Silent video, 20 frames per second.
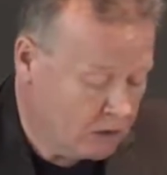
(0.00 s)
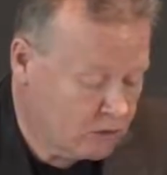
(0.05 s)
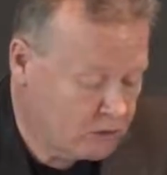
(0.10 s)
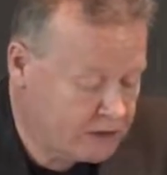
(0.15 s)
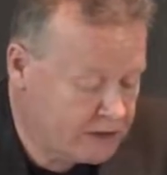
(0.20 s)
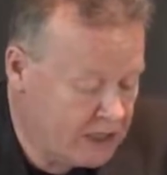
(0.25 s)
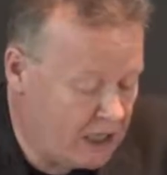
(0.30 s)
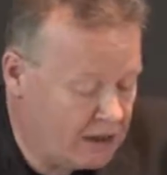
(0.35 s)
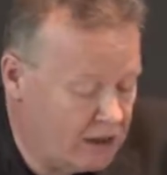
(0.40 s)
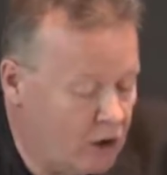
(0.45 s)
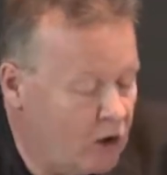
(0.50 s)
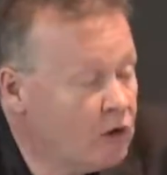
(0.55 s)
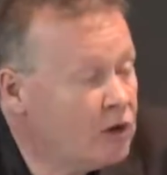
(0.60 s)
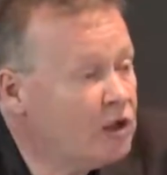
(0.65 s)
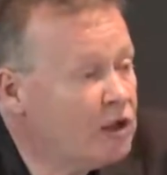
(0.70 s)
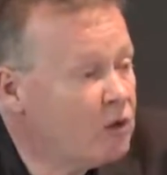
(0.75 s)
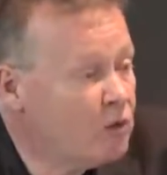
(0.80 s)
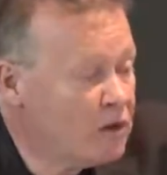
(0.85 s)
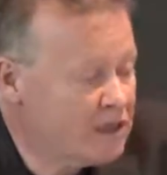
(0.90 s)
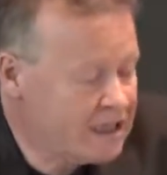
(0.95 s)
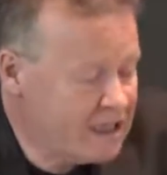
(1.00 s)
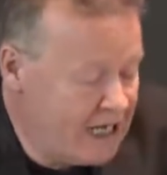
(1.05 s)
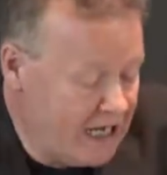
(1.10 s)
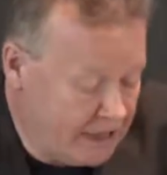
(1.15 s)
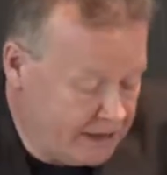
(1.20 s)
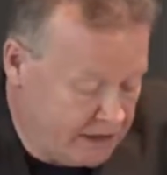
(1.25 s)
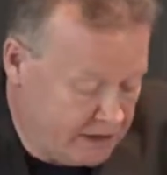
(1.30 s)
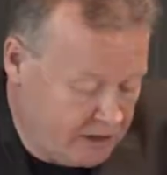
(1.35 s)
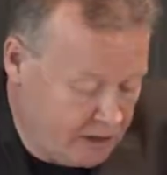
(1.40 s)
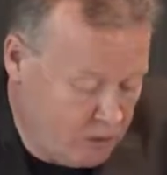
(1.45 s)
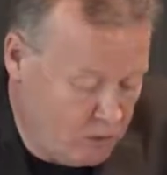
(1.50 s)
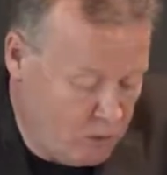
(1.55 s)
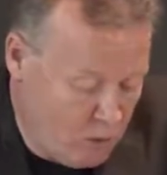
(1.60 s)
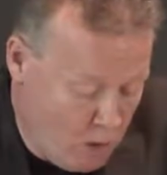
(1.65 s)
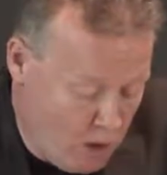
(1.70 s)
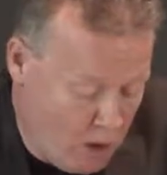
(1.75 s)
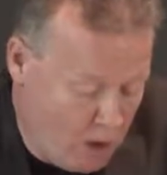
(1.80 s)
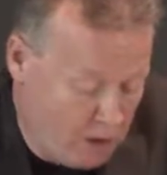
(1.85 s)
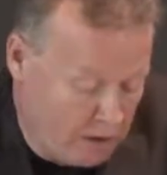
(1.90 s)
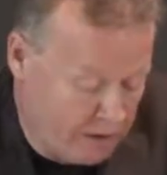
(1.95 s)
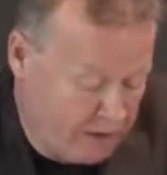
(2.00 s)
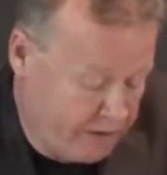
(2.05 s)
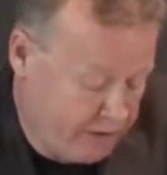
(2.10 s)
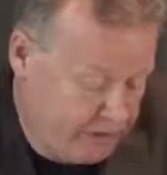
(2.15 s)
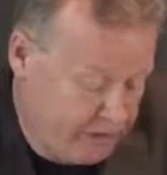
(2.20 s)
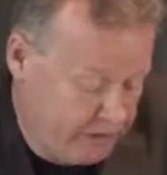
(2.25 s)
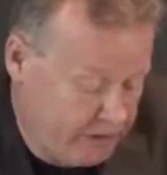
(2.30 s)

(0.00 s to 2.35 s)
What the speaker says: To start only with the entity work,